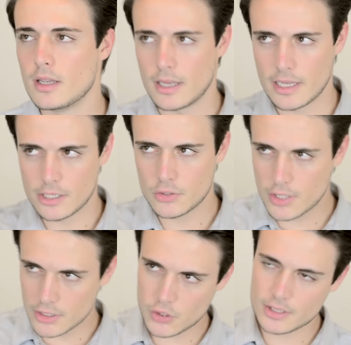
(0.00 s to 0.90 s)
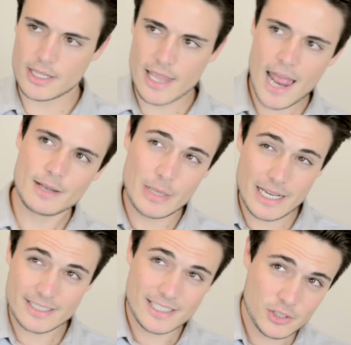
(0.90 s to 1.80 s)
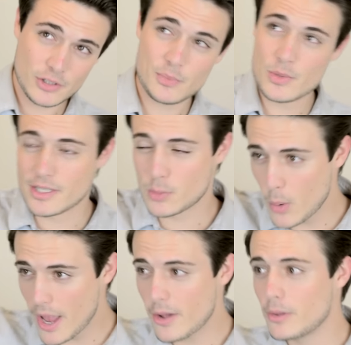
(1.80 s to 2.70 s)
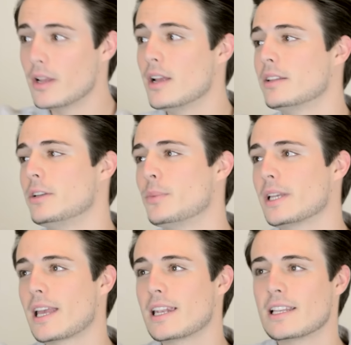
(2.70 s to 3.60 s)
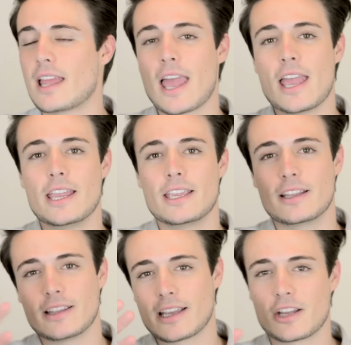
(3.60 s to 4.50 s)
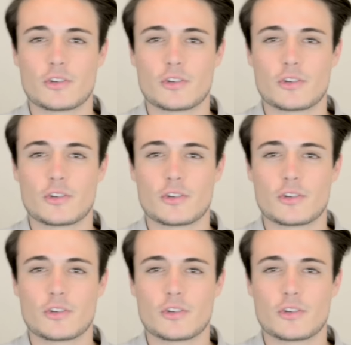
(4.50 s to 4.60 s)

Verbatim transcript: In addition to that, because it's Christmas as well, you'll be getting a like a